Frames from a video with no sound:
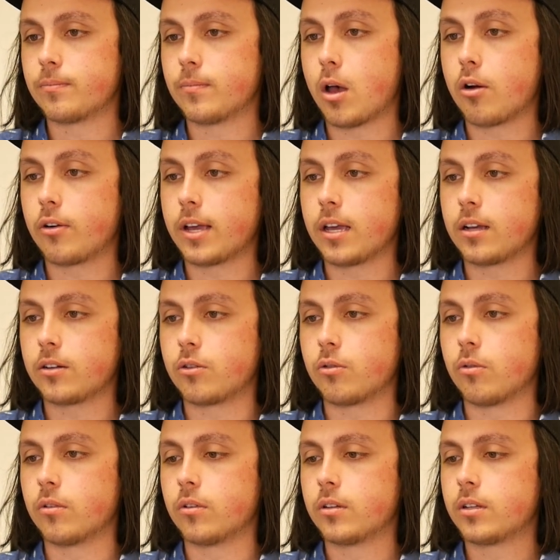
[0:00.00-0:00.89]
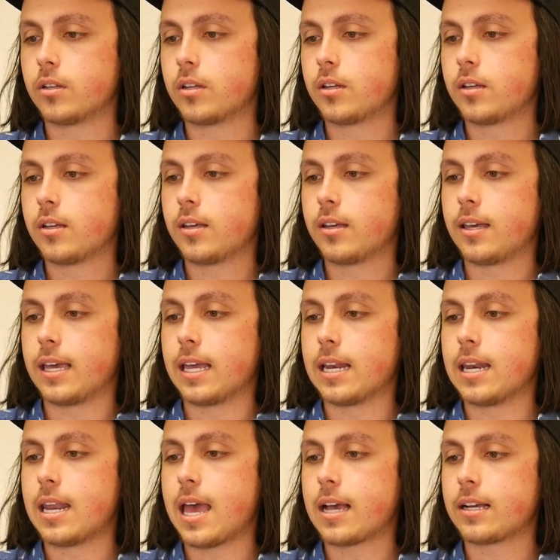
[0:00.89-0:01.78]
Okay, cool. Hit
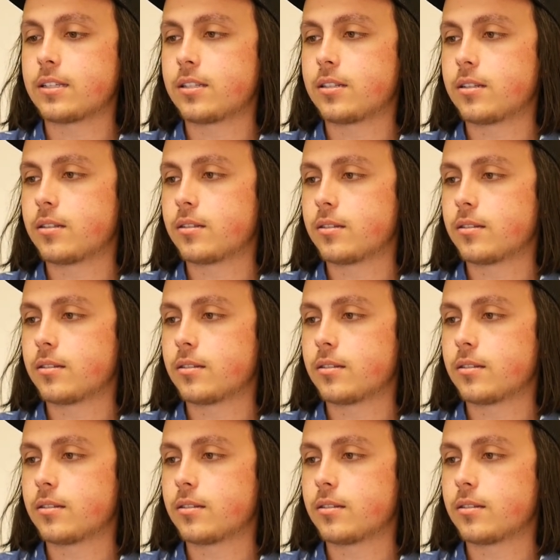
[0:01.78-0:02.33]
next.